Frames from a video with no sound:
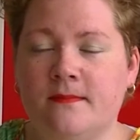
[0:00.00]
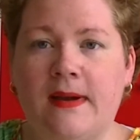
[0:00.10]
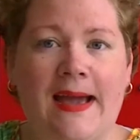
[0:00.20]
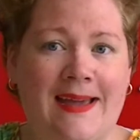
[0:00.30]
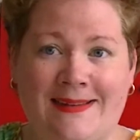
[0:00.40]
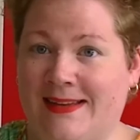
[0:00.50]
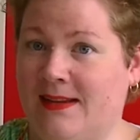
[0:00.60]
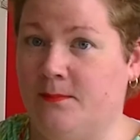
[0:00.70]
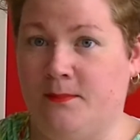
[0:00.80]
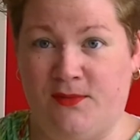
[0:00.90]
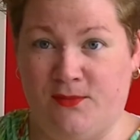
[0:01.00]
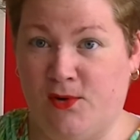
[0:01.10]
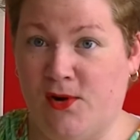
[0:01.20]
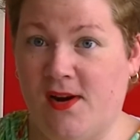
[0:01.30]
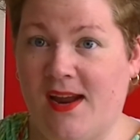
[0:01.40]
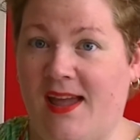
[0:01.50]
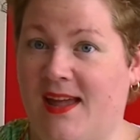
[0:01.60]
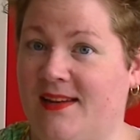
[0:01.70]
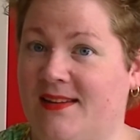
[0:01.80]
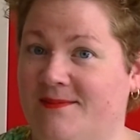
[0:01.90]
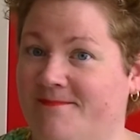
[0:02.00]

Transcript: Had that before, and